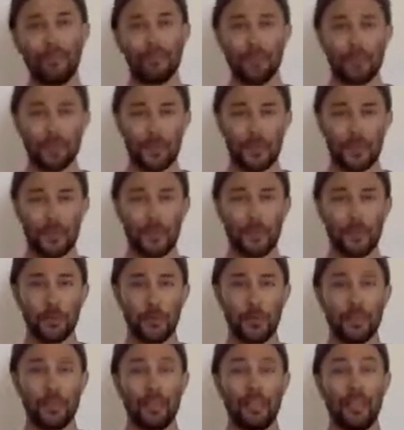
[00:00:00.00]

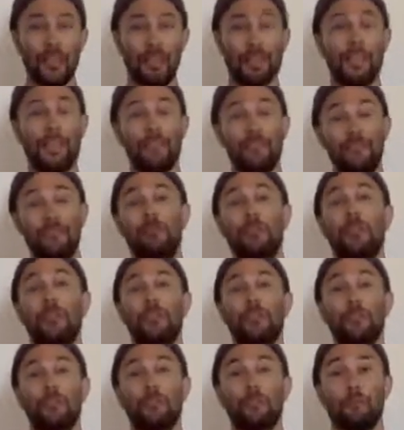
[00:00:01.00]
So if
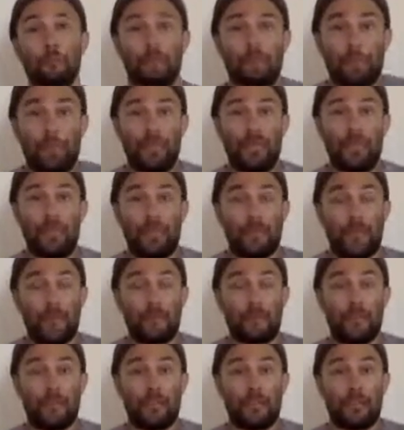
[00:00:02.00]
we're breathing
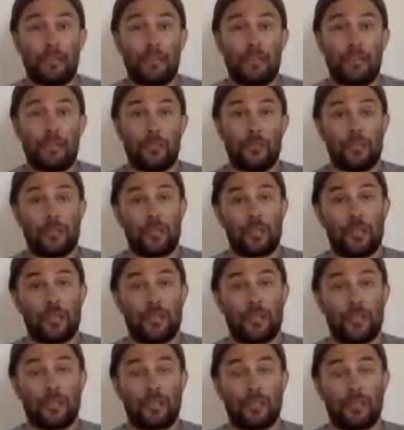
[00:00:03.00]
up here into our
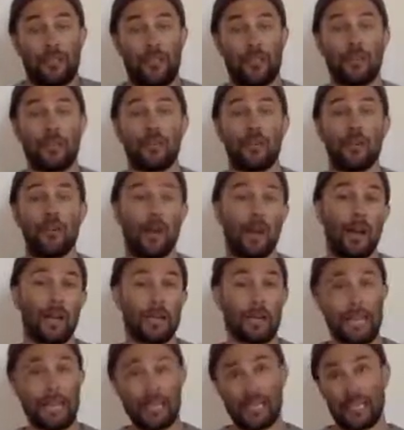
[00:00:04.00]
chest and we're
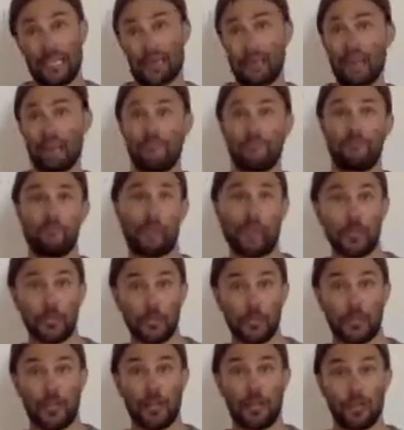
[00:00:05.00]
not getting enough fresh
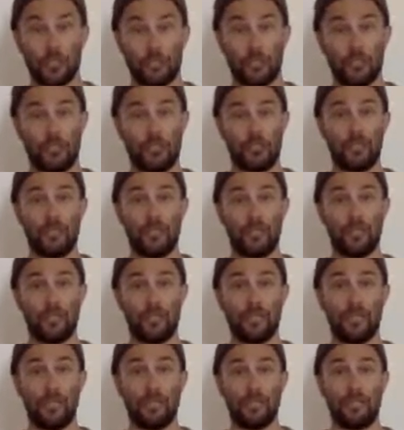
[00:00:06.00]
oxygen down
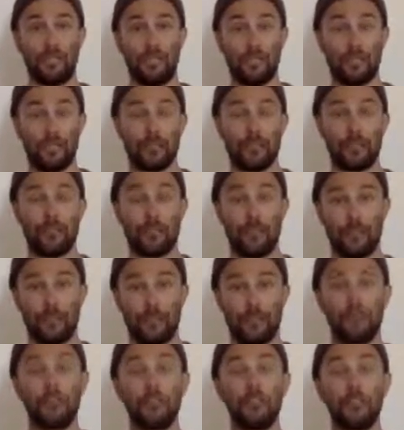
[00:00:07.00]
here to the
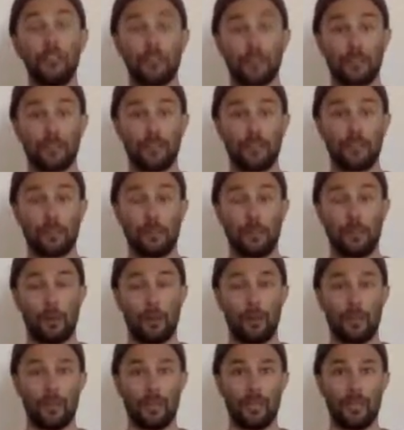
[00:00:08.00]
fullness of our
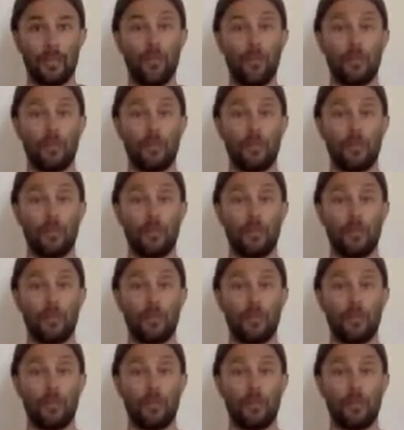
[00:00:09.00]
body,